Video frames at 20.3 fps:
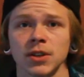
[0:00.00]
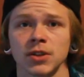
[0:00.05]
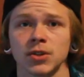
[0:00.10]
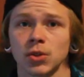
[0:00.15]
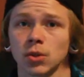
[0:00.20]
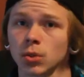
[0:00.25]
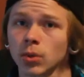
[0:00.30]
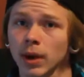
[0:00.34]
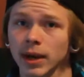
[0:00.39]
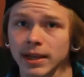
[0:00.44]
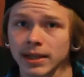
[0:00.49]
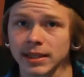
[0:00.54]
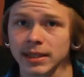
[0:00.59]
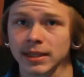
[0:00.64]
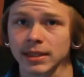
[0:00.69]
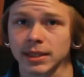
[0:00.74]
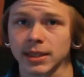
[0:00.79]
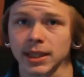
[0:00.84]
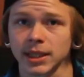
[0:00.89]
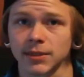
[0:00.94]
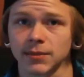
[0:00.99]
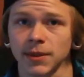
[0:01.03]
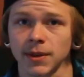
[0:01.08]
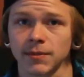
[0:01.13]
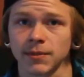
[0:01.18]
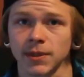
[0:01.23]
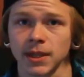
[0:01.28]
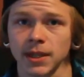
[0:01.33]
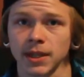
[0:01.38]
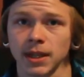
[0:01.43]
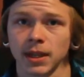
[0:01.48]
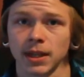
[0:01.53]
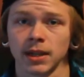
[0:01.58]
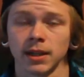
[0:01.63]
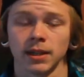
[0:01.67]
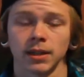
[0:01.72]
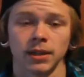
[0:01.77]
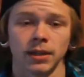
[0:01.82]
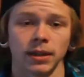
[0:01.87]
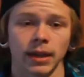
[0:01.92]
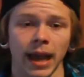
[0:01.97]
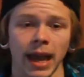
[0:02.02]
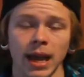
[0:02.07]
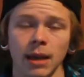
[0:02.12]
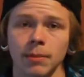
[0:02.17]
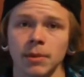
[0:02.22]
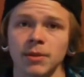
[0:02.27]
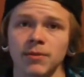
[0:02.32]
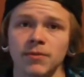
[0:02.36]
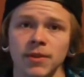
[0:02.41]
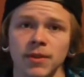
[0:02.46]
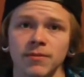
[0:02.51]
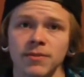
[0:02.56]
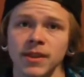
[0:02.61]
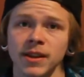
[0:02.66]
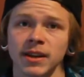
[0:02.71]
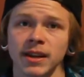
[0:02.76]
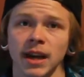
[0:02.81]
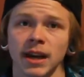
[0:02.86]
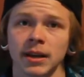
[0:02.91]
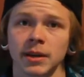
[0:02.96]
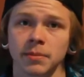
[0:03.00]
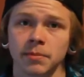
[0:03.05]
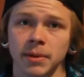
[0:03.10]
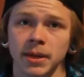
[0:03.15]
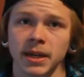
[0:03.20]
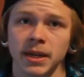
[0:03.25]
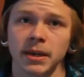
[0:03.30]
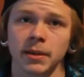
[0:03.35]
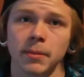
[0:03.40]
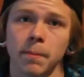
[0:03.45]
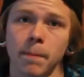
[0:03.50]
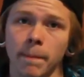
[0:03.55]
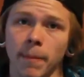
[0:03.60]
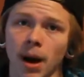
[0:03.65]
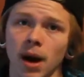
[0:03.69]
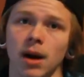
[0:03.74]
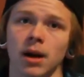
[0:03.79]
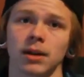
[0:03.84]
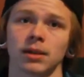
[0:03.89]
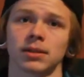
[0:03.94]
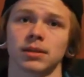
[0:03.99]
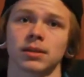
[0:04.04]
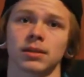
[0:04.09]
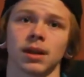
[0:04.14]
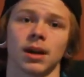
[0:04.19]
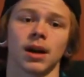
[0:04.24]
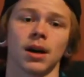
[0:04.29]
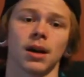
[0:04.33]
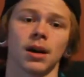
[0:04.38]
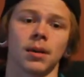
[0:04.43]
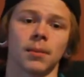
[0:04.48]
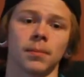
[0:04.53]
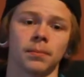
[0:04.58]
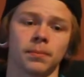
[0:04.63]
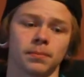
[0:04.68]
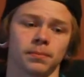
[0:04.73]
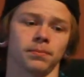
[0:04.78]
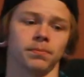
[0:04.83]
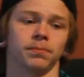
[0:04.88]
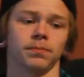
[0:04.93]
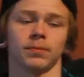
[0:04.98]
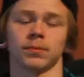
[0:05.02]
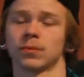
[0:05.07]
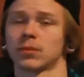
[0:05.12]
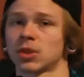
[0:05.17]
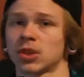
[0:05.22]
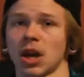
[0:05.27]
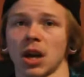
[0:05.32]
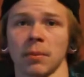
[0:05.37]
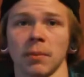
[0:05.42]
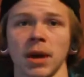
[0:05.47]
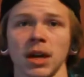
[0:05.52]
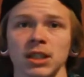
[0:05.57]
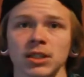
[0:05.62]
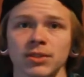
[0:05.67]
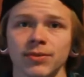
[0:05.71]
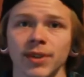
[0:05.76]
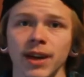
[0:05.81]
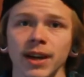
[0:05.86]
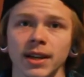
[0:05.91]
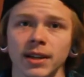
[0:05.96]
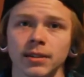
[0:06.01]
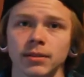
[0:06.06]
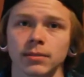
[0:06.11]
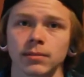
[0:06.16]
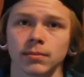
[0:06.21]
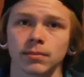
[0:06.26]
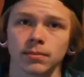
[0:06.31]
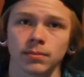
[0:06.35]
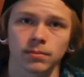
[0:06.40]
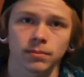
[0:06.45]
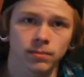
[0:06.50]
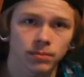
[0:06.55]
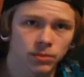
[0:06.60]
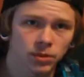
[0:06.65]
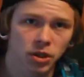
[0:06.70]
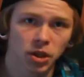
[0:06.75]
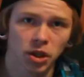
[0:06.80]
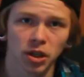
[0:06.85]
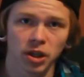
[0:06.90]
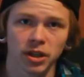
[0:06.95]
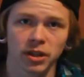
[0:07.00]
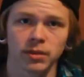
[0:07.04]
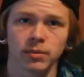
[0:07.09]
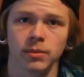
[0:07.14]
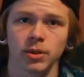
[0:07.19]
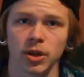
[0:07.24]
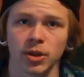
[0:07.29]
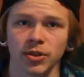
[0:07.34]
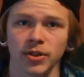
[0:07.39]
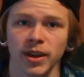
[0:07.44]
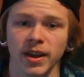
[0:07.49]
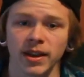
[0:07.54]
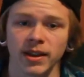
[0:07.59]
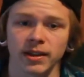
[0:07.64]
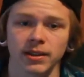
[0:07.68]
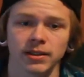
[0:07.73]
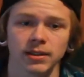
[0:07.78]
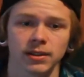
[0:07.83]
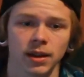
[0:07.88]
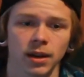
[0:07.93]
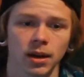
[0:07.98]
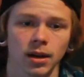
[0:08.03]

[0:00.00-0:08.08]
dual 18650 Hammond 1590B box. It's got a MOSFET, good things.